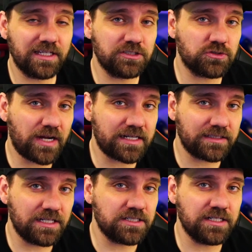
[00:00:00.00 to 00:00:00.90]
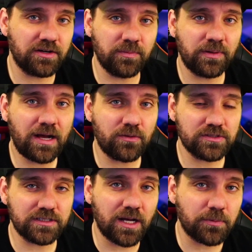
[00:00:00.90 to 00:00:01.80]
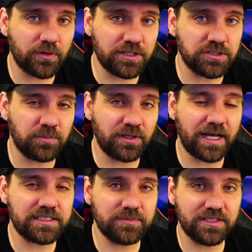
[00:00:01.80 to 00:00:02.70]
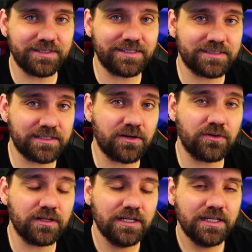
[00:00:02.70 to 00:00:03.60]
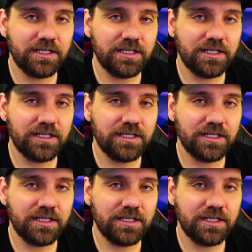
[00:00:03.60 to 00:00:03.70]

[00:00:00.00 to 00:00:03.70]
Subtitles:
extract legendary powers, upgrade your blacksmith, etc.